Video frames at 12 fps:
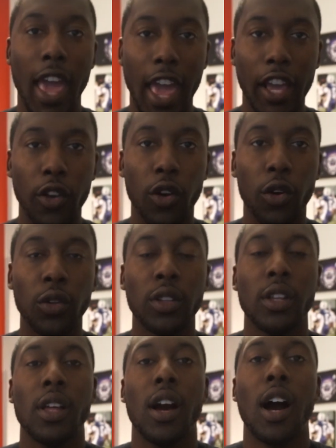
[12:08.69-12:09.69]
angle
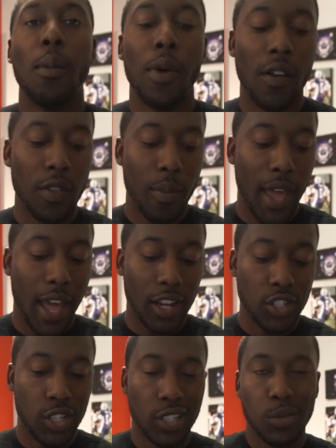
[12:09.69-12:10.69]
of the
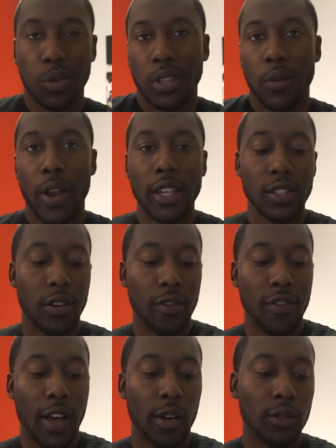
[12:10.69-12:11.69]
pads just with the razor. It
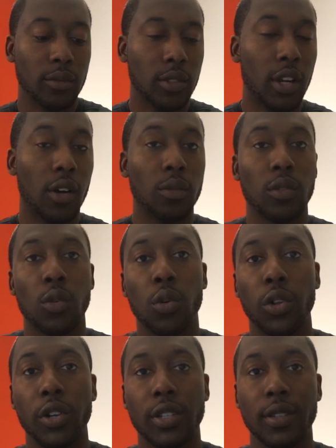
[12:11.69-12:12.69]
felt, you know,
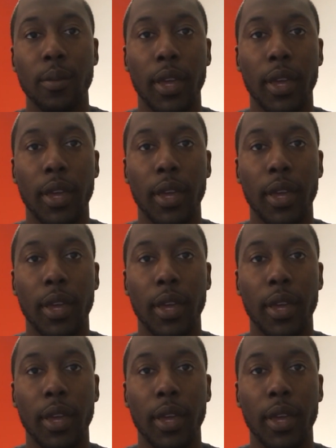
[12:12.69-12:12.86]
cooler to